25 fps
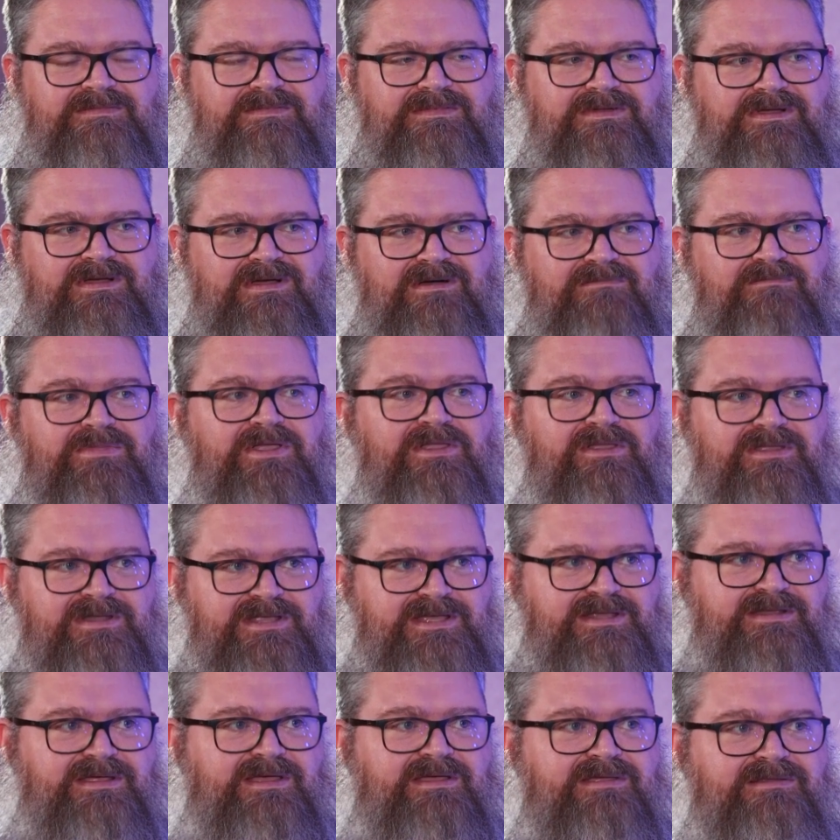
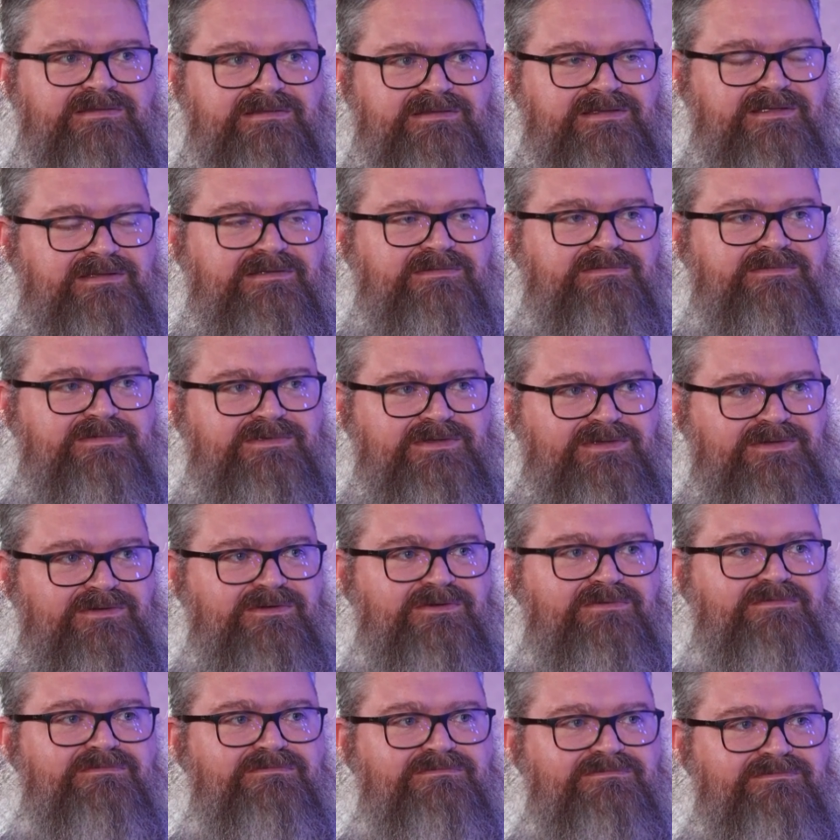ability
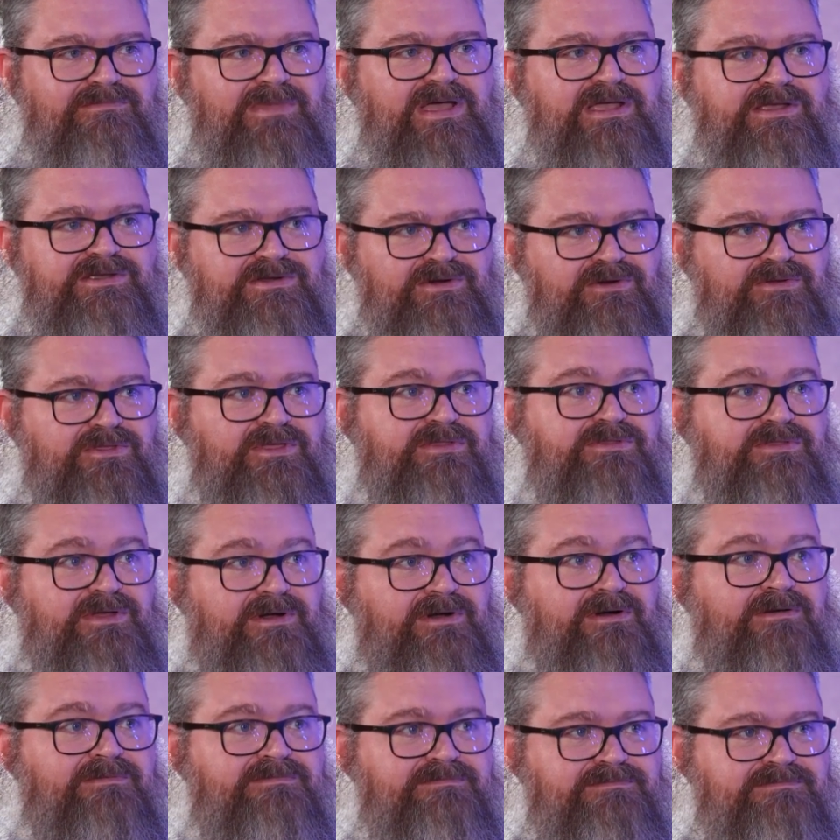to make sure that
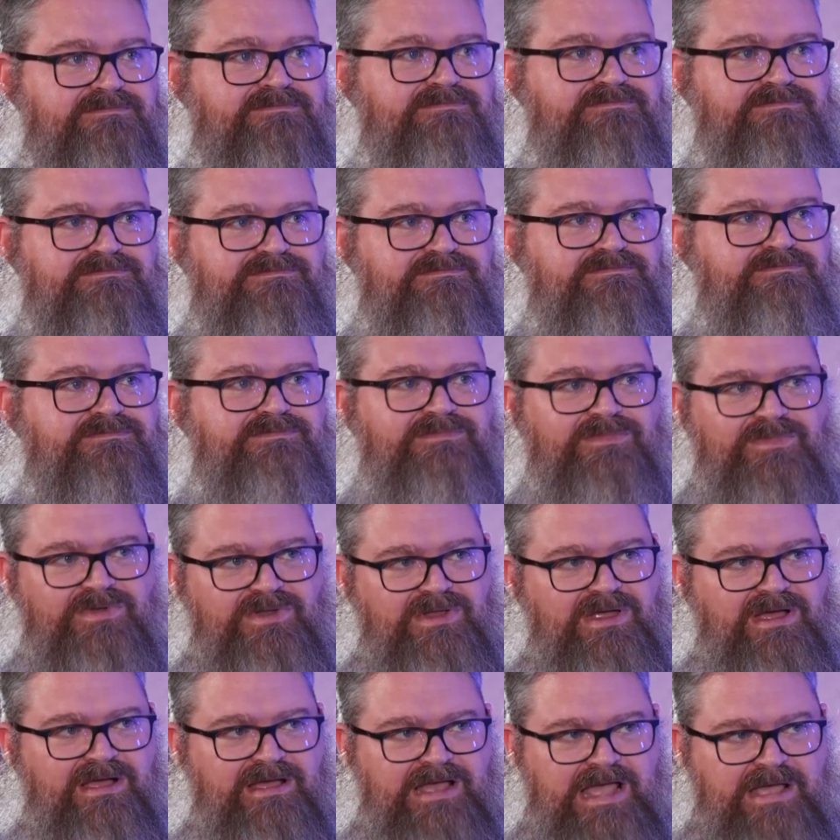they're
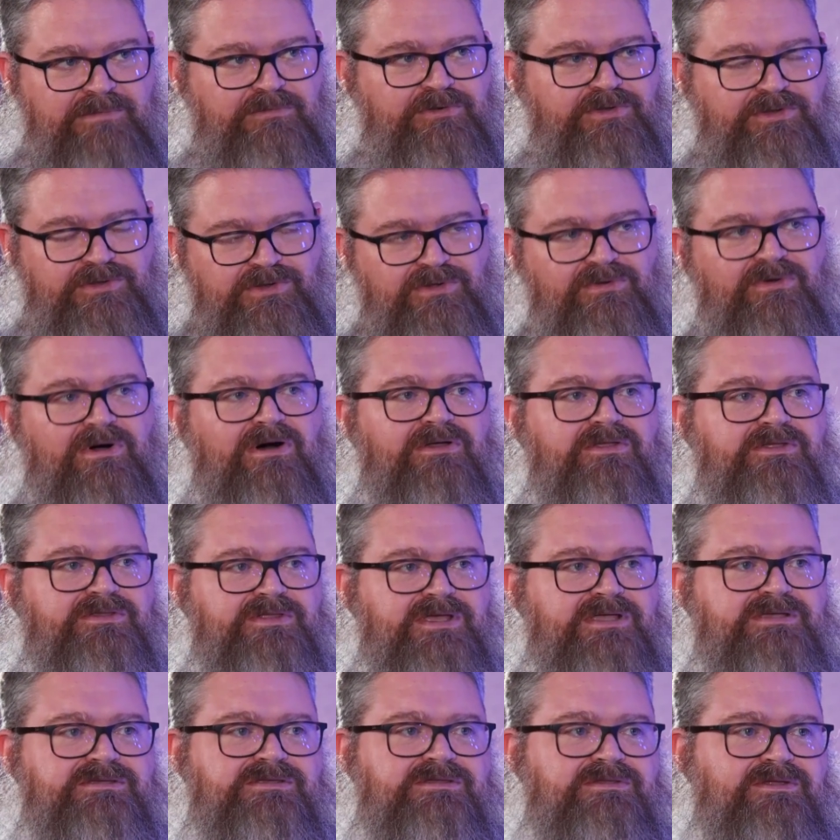able to do all the
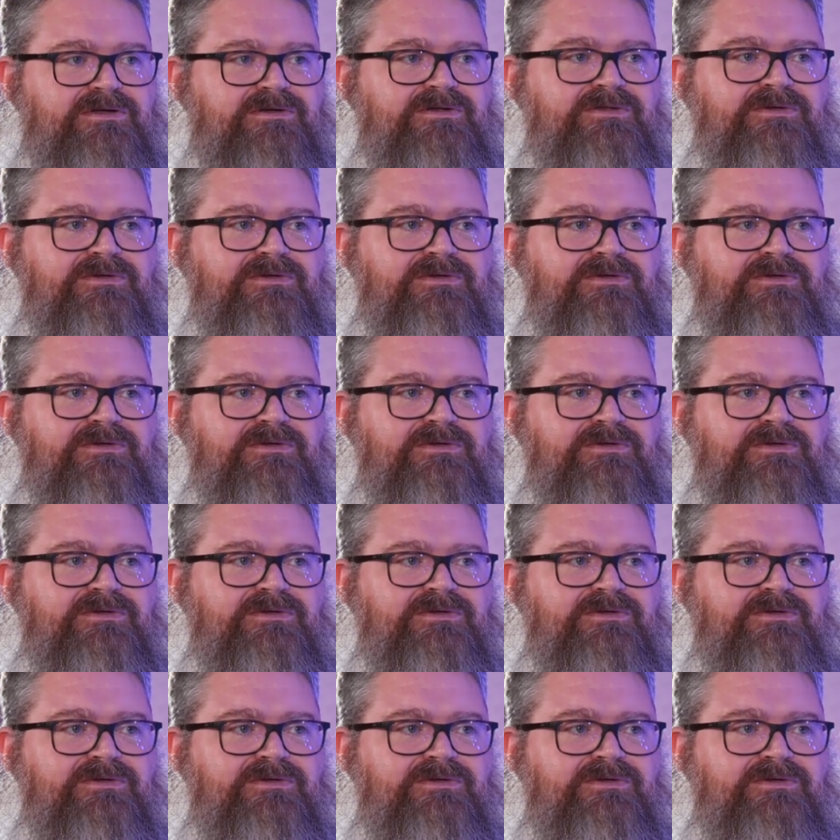things that they're doing.